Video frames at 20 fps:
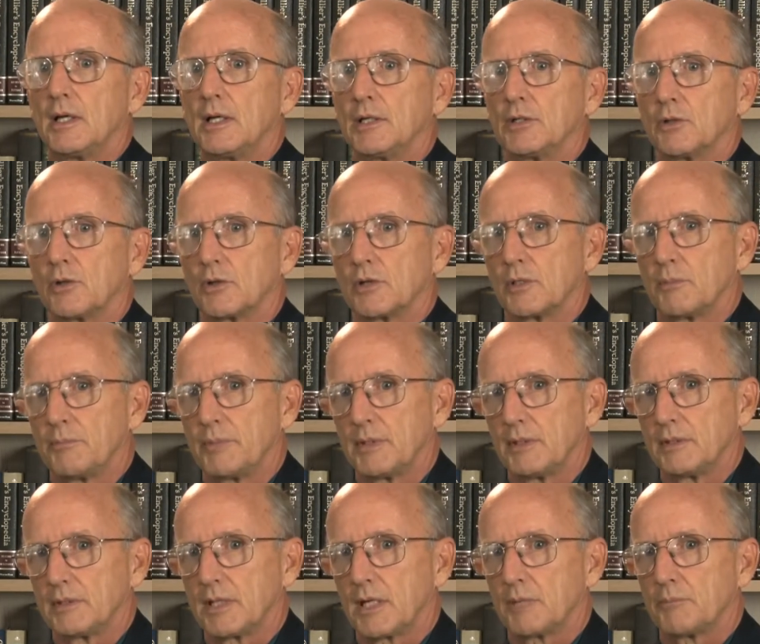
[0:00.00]
in order to
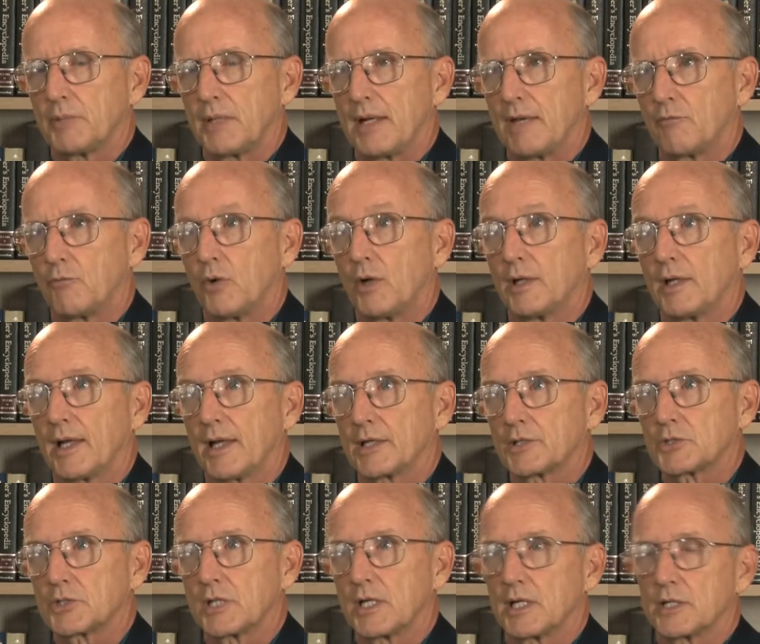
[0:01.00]
build up and have one
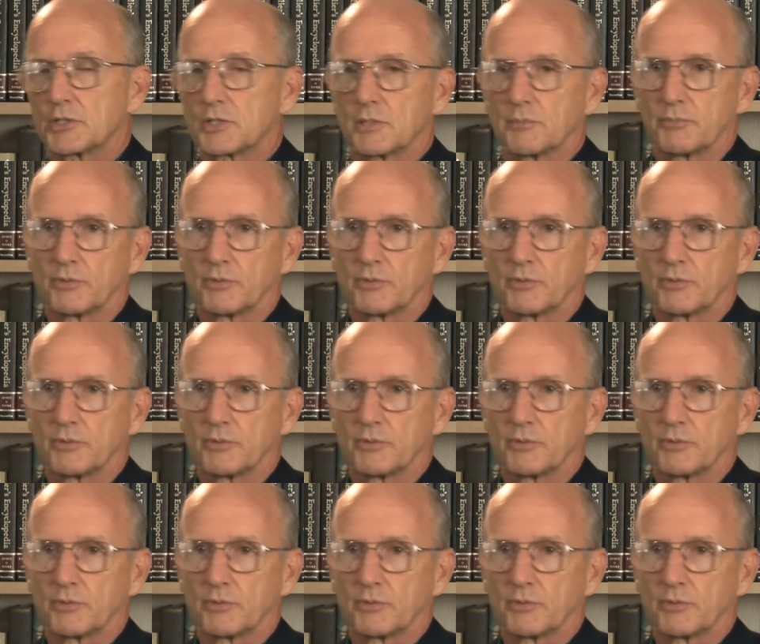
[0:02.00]
last chance to